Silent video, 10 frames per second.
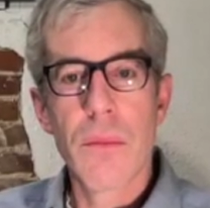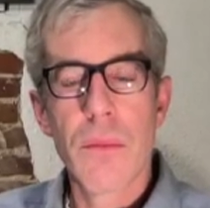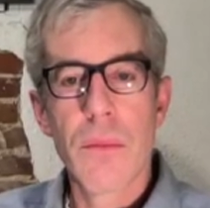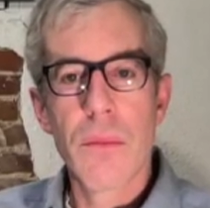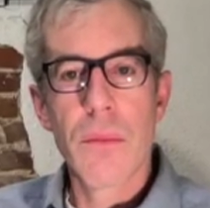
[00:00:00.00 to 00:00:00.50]

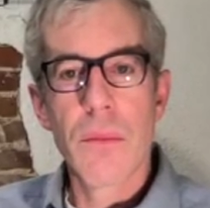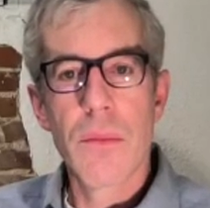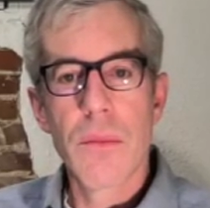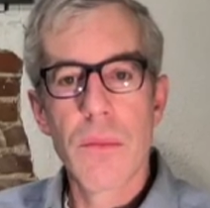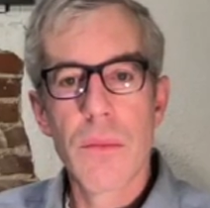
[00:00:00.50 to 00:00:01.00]

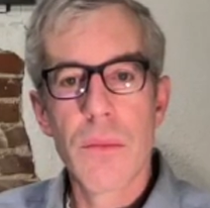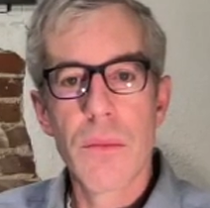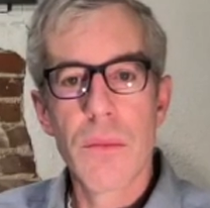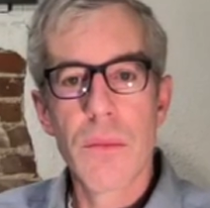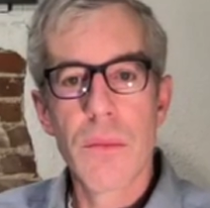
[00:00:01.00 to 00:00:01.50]

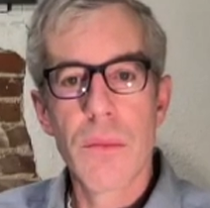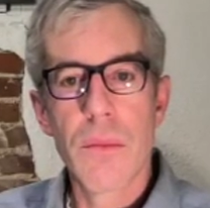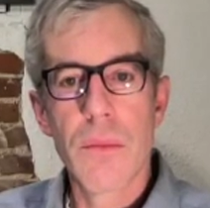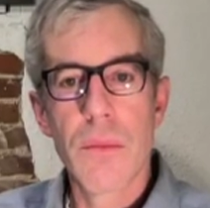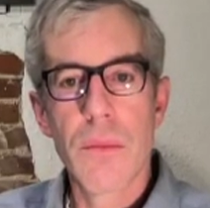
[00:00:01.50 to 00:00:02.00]

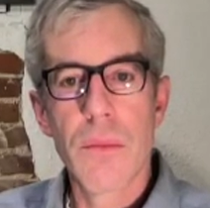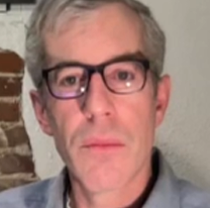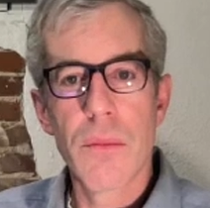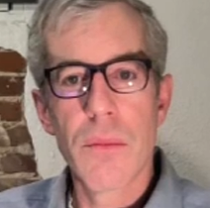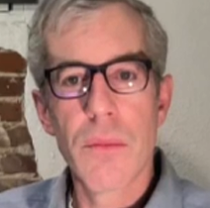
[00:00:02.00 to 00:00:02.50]

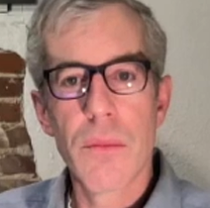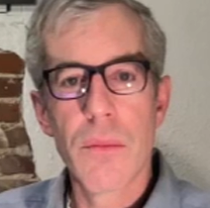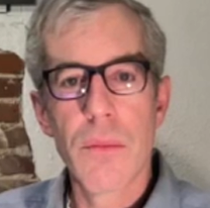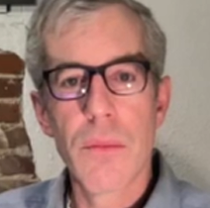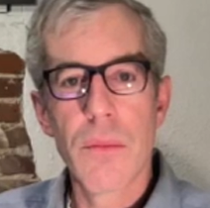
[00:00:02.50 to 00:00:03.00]

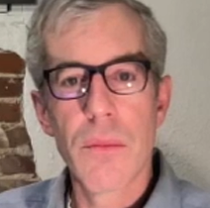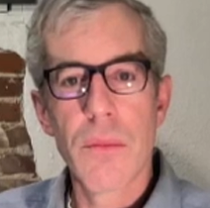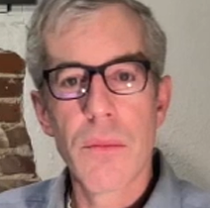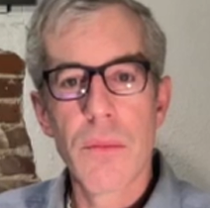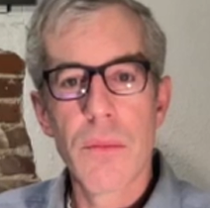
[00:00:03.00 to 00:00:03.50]

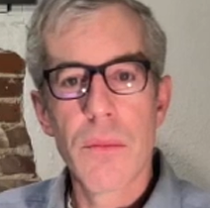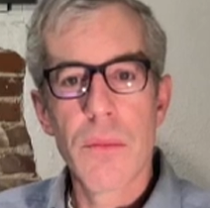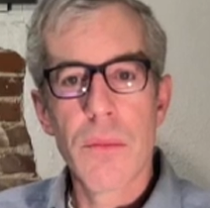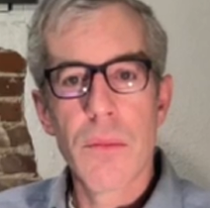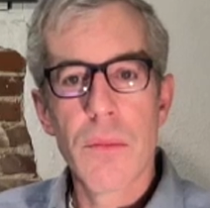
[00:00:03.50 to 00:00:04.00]

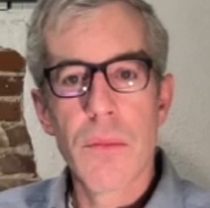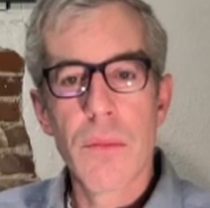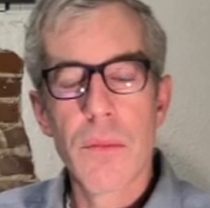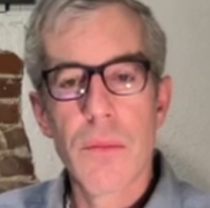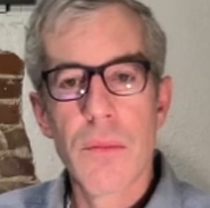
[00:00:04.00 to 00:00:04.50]

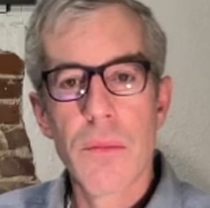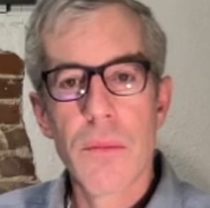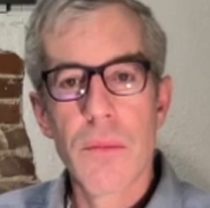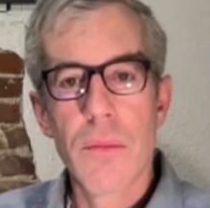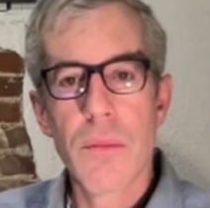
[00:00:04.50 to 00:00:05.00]

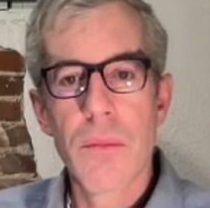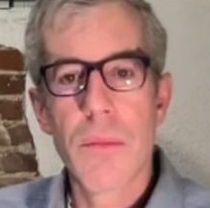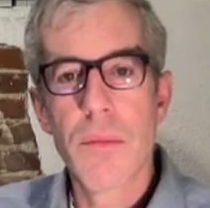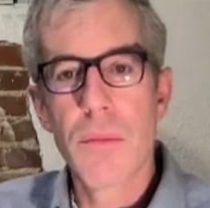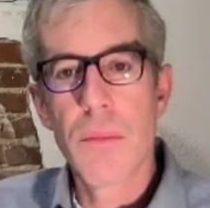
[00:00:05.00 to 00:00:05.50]

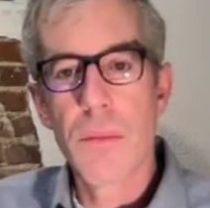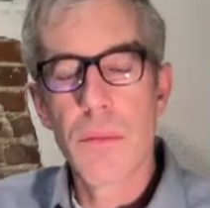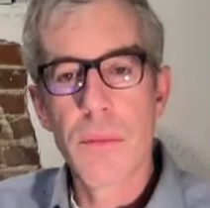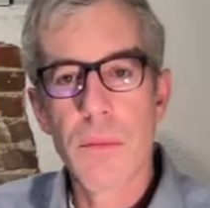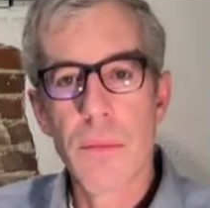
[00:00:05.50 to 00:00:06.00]

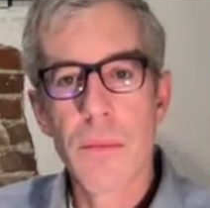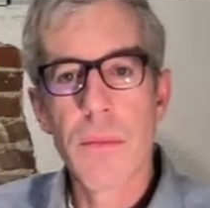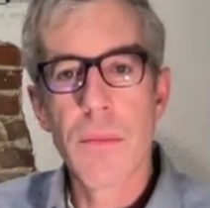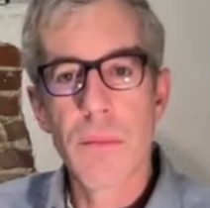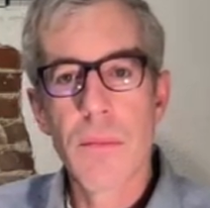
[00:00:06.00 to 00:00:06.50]

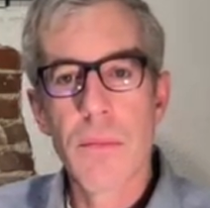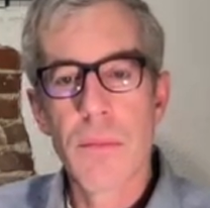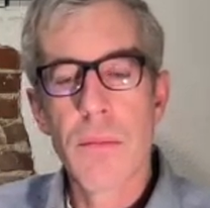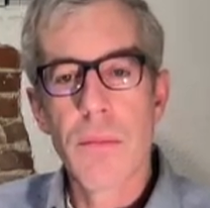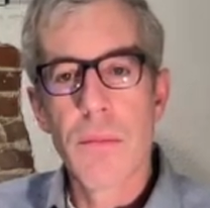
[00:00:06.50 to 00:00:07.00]

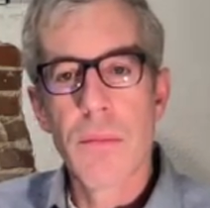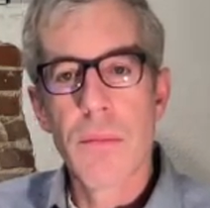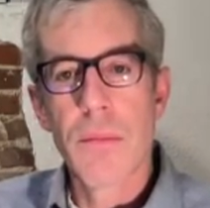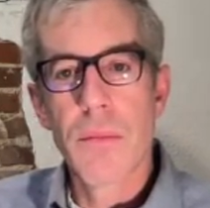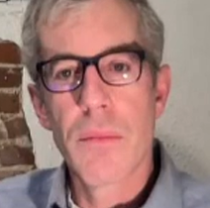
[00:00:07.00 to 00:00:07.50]

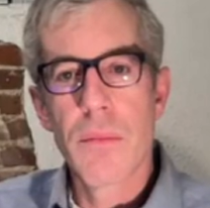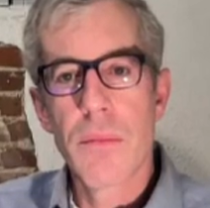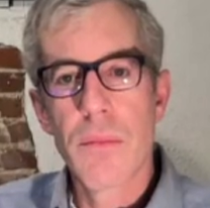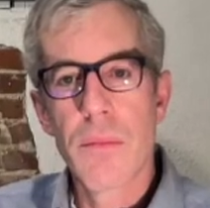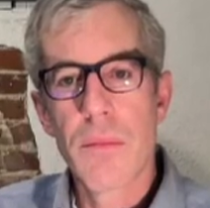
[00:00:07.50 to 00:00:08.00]
(not speaking)